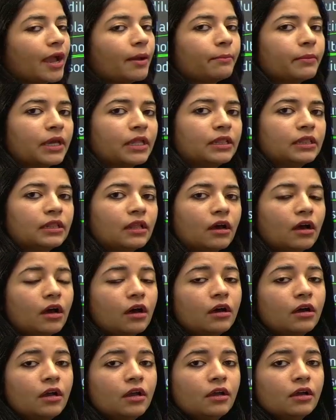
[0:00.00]
in
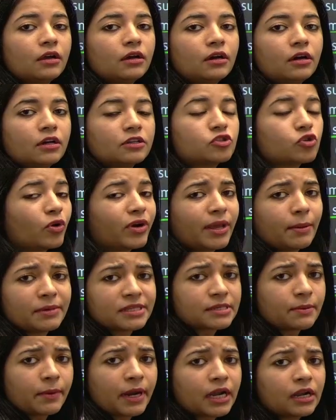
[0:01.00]
the sodium is
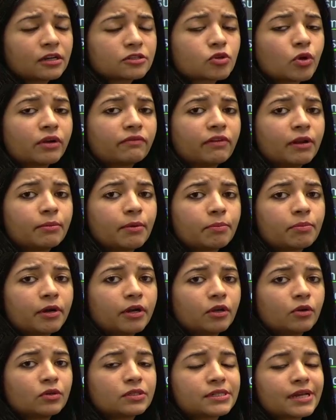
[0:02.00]
a metal, so it will be
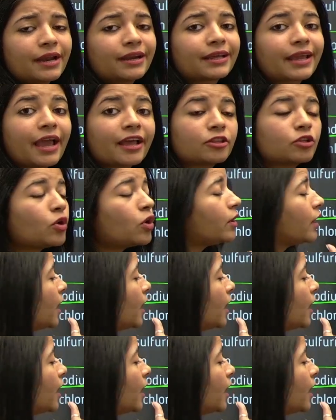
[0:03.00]
produced at cathode,